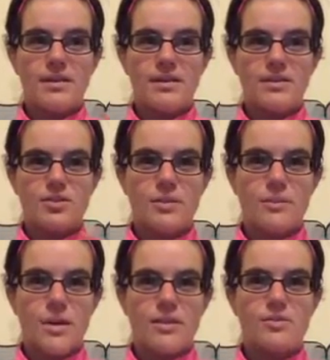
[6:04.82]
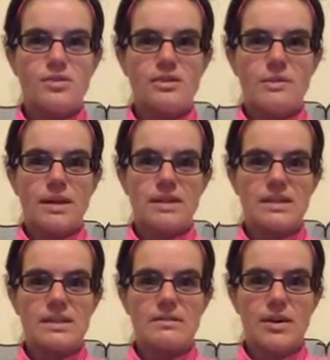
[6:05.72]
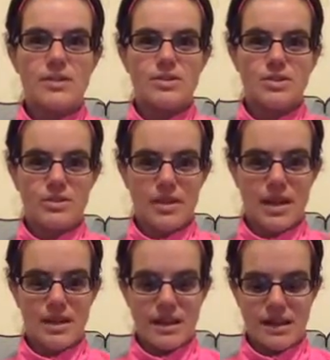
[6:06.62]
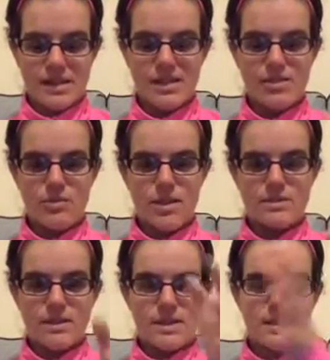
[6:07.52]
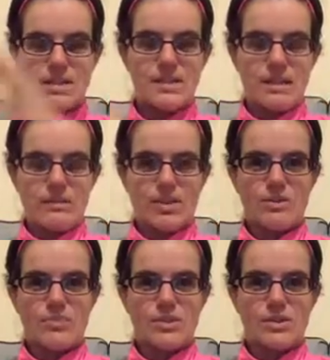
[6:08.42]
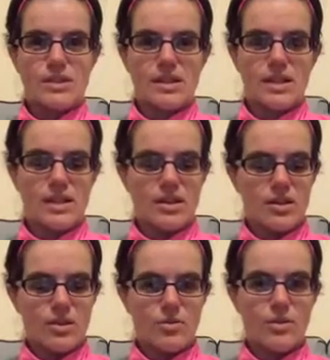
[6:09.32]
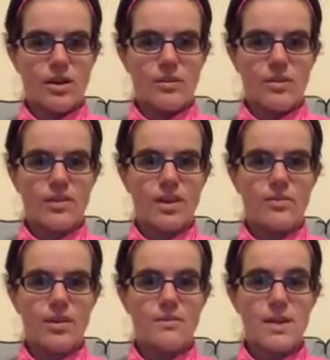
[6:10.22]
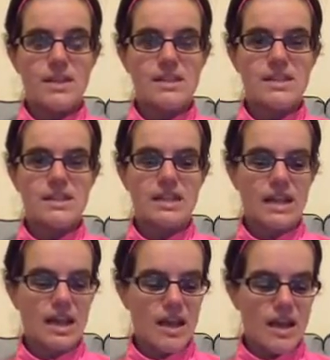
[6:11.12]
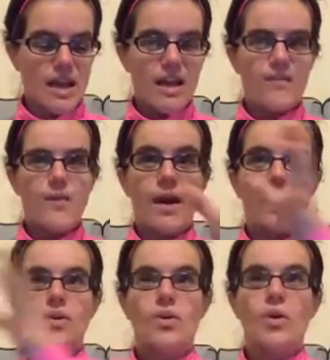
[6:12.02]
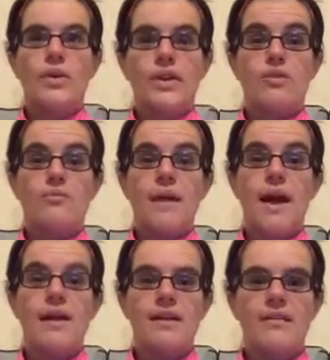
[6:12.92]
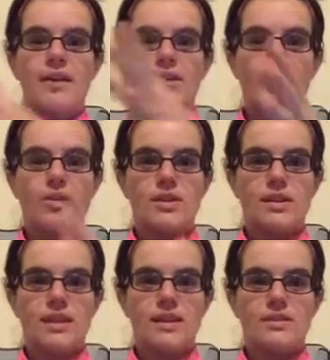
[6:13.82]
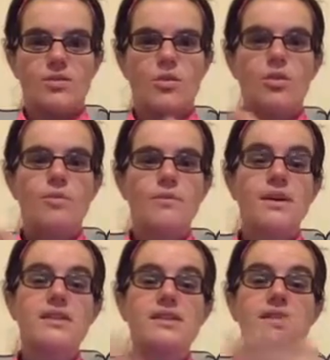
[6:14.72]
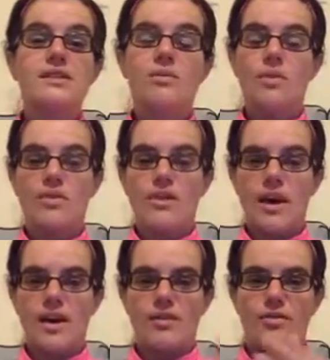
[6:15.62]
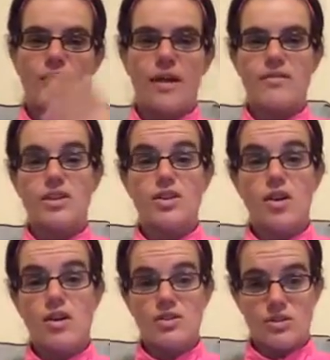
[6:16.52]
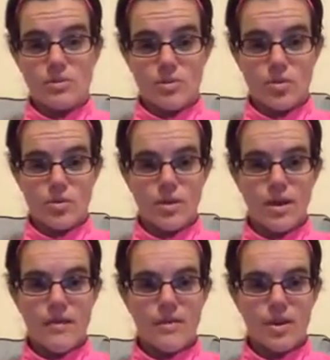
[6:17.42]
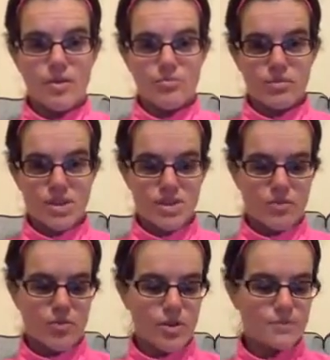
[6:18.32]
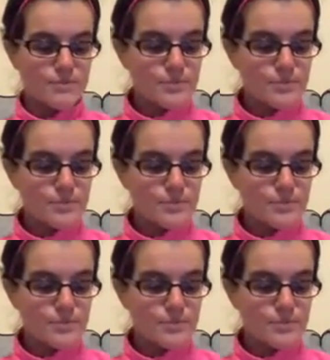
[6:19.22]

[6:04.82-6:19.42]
so we want those to be consistent, but also, again, like I said, you want it to be consistent with the person that you're working with, and you want to be consistent. If you had a goal that you met and then you're going to the next goal, you want to be consistent with that. If you have a long-term goal that you're reaching for,